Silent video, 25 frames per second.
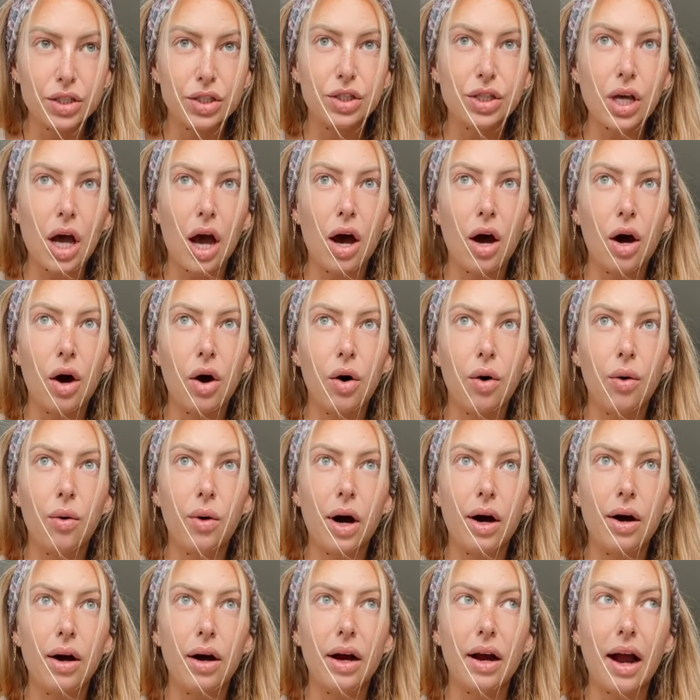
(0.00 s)

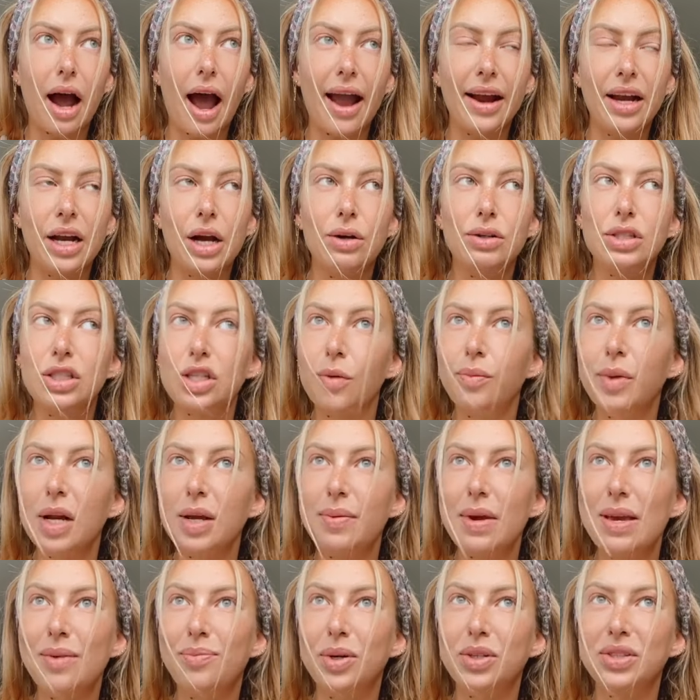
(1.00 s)
So I know so
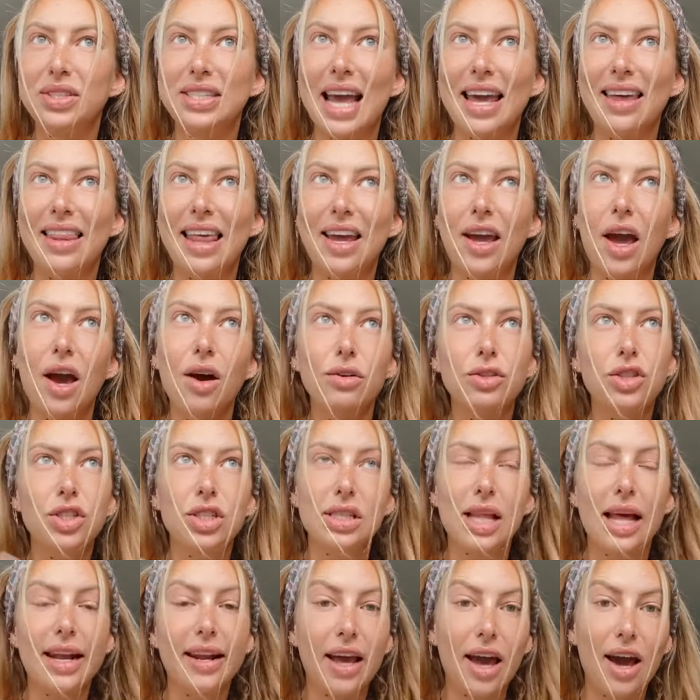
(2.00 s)
many people say like, oh,
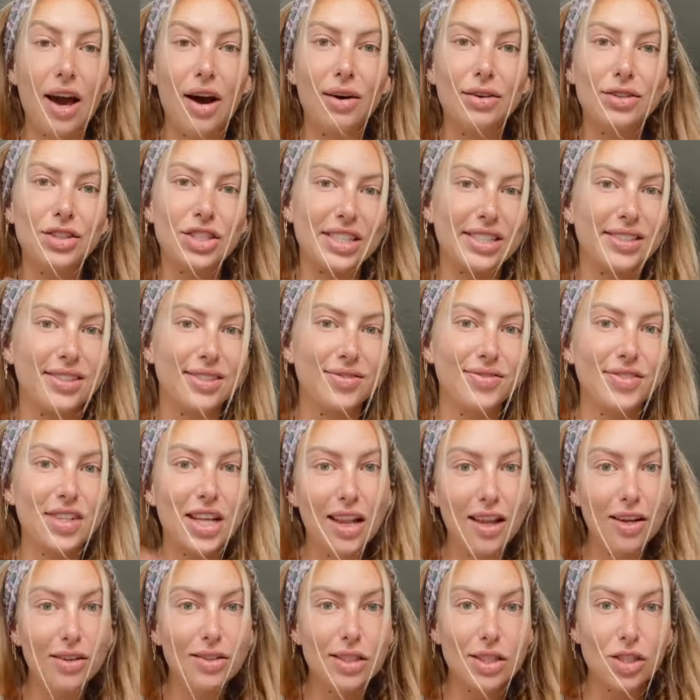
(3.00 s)
just let it go, just
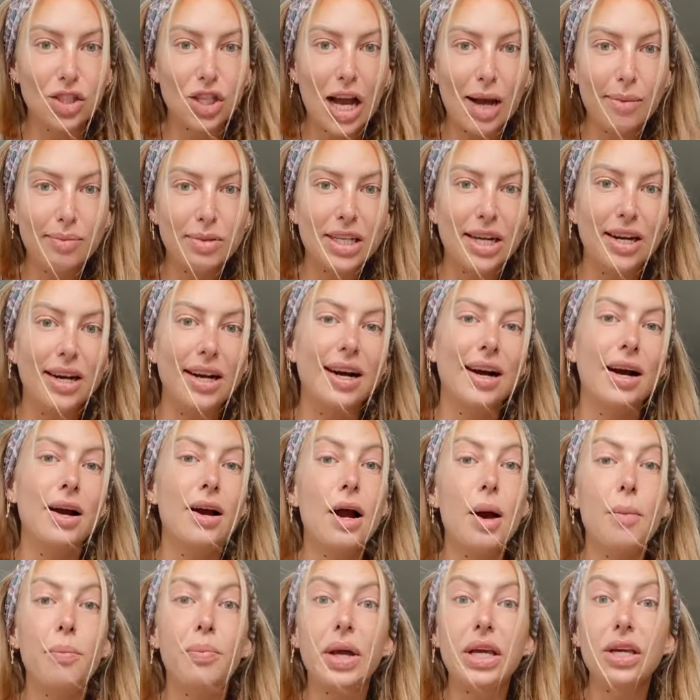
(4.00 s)
close the chapter,
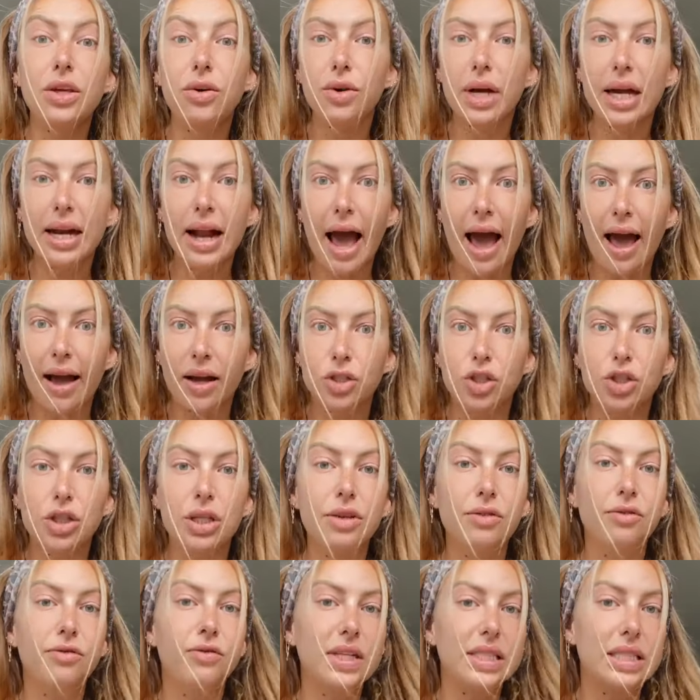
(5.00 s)
but you can
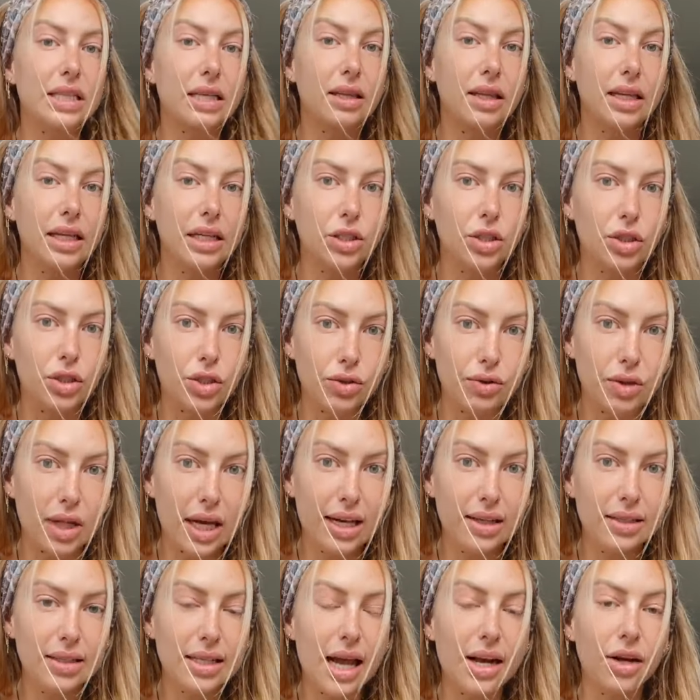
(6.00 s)
actually physically do
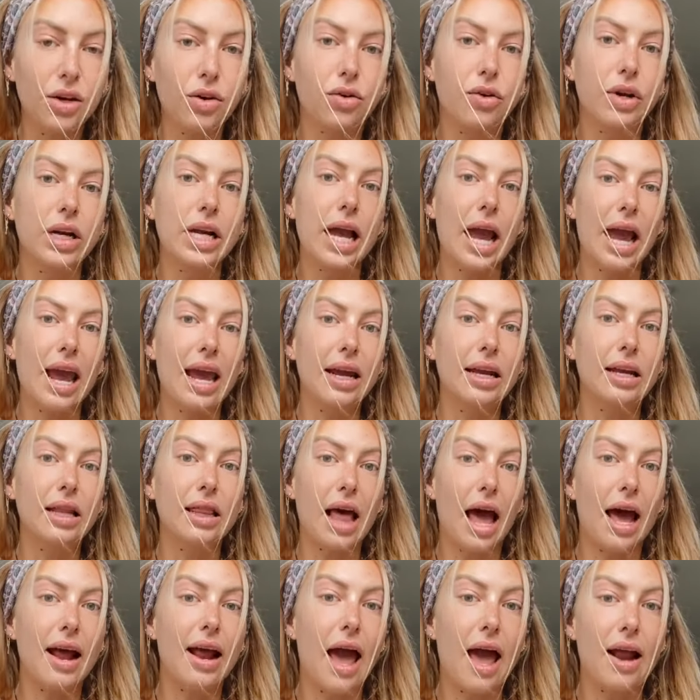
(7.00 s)
this and create
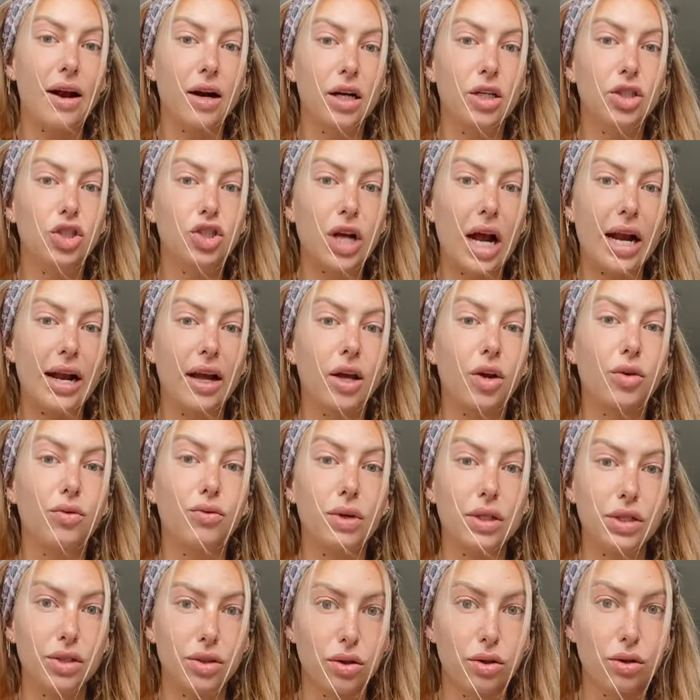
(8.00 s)
that energetic
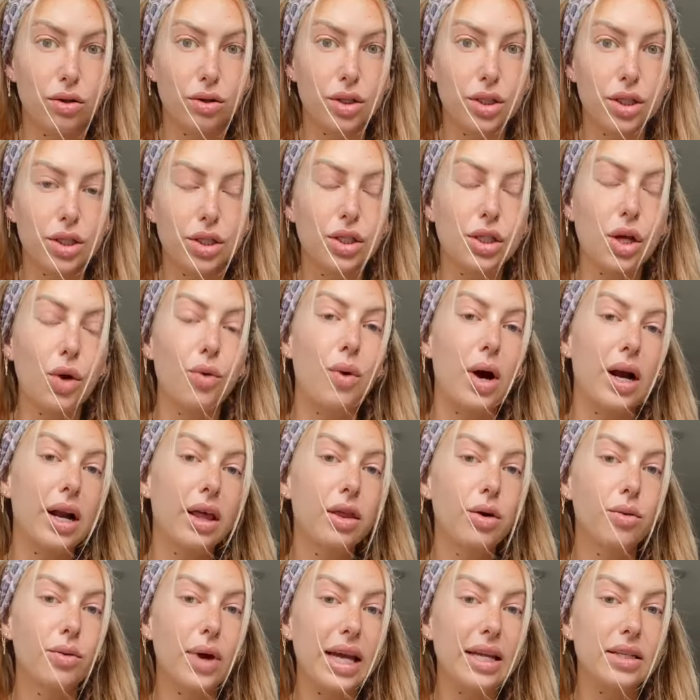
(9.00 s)
result. So one
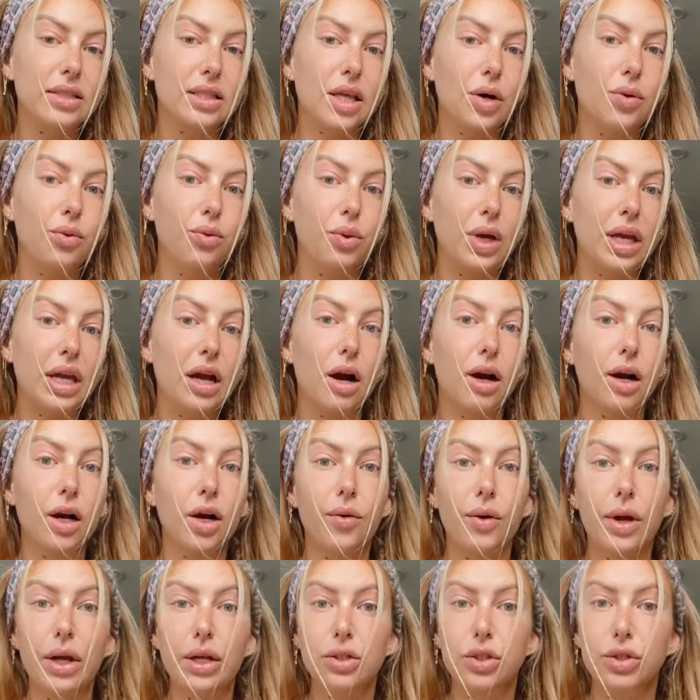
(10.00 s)
of the ways that we are
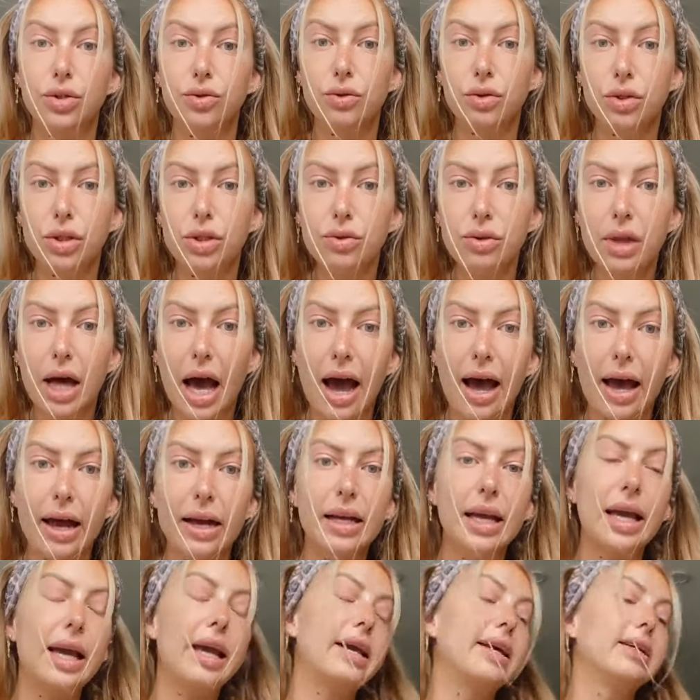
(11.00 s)
going to do
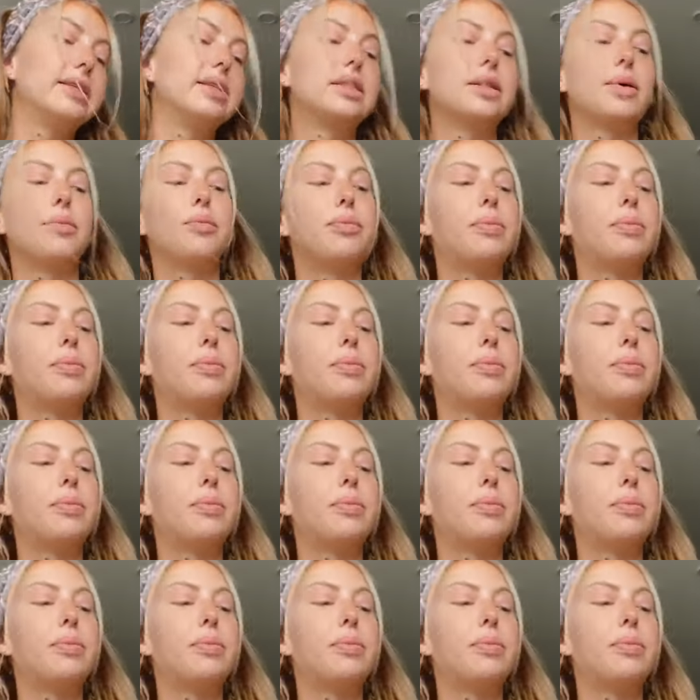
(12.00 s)
that is